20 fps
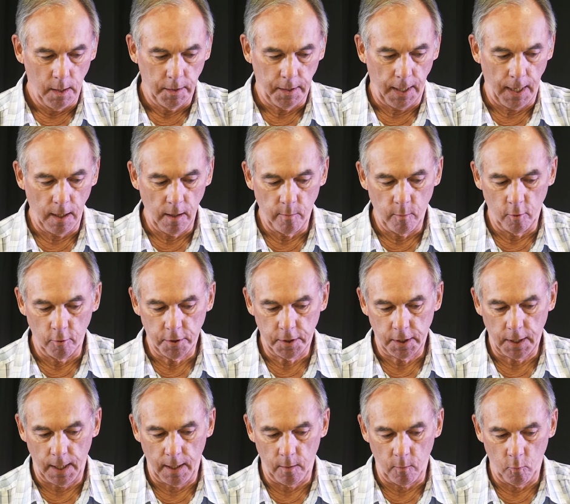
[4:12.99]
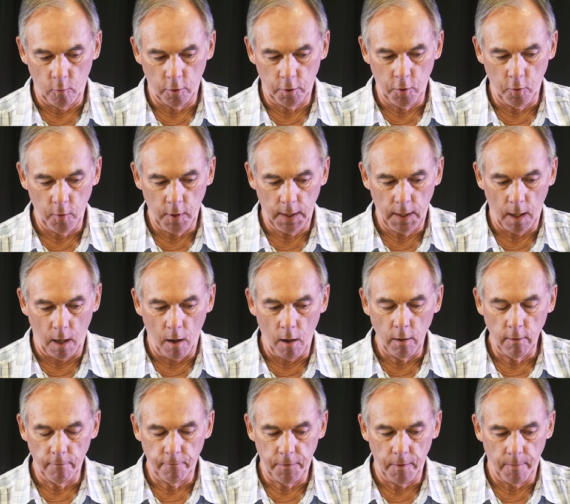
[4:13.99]
The Alamos site, we're doing
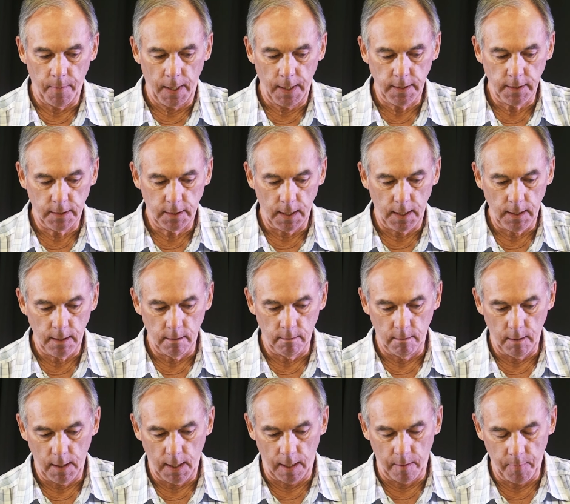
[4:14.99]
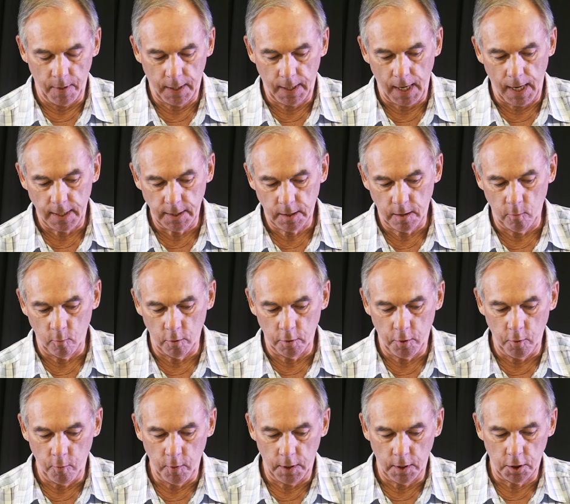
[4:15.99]
all of the mine site. At Macassa, we're
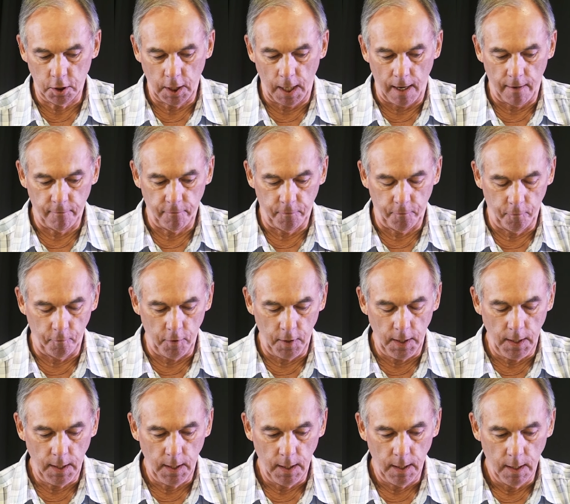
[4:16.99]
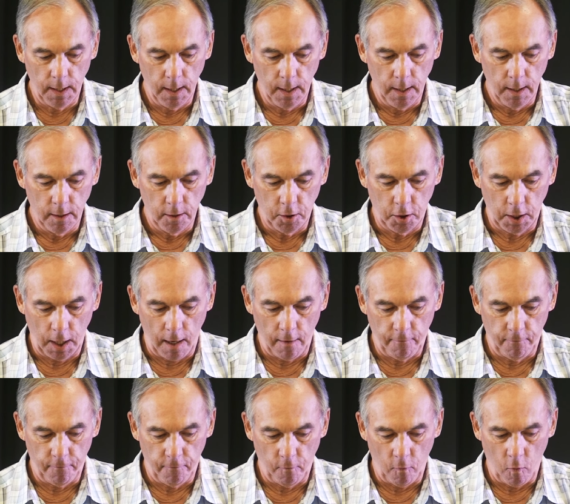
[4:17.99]
doing shaft 3,
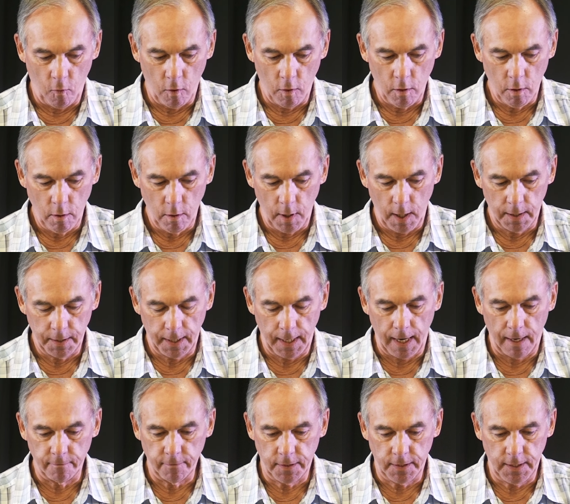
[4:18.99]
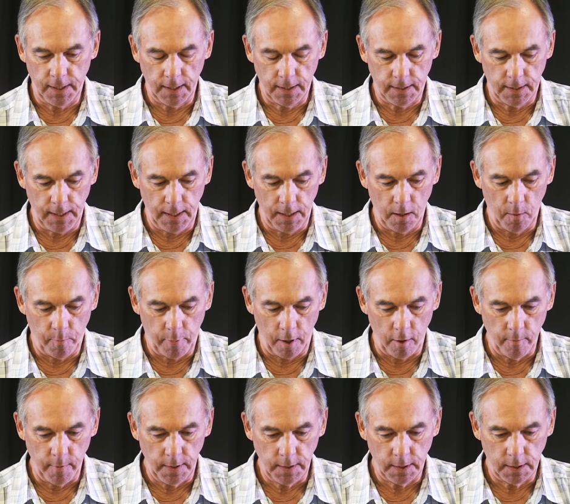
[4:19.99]
shaft 4, and they have 16
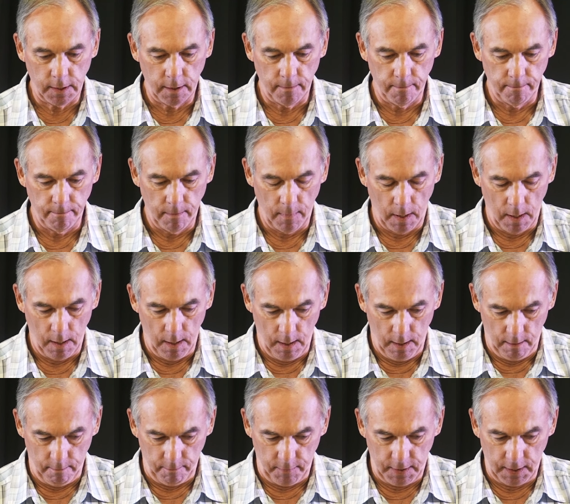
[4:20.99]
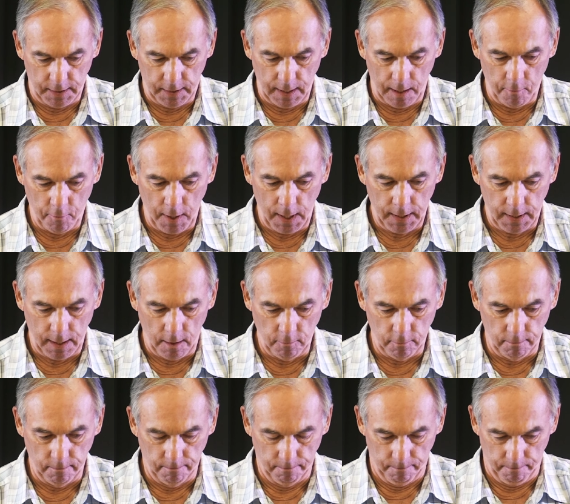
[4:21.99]
apartments that they rent out
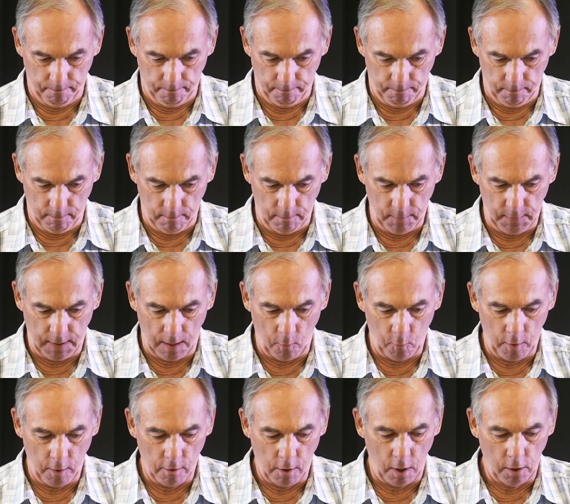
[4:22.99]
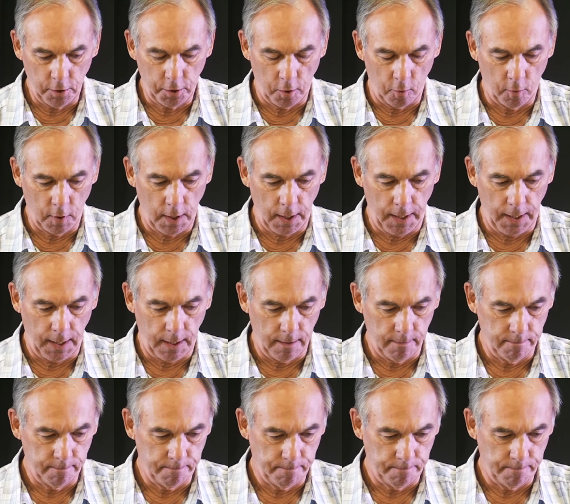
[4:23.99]
that we're also cleaning.